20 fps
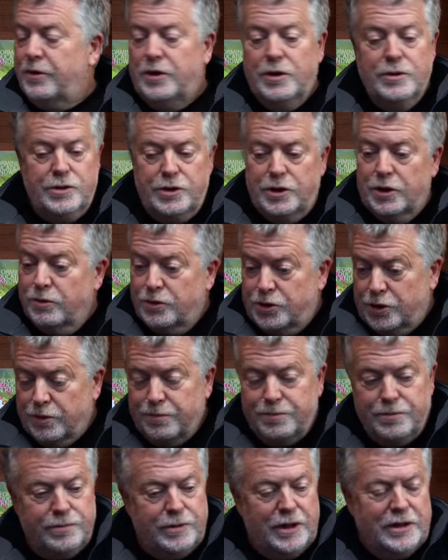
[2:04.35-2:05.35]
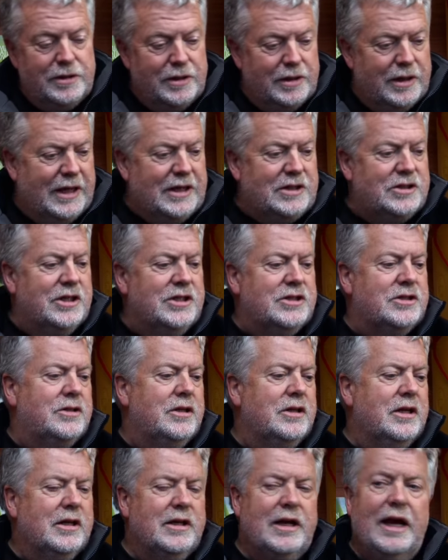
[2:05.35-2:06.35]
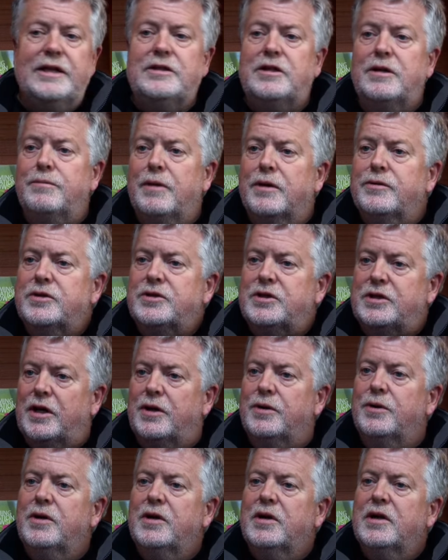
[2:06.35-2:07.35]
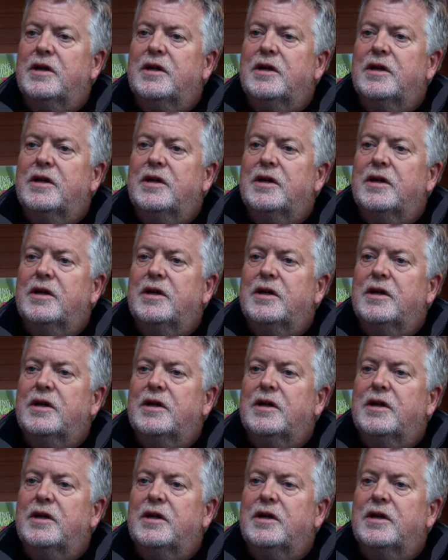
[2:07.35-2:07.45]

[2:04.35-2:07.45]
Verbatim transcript: YouTube didn't exist 18 months ago.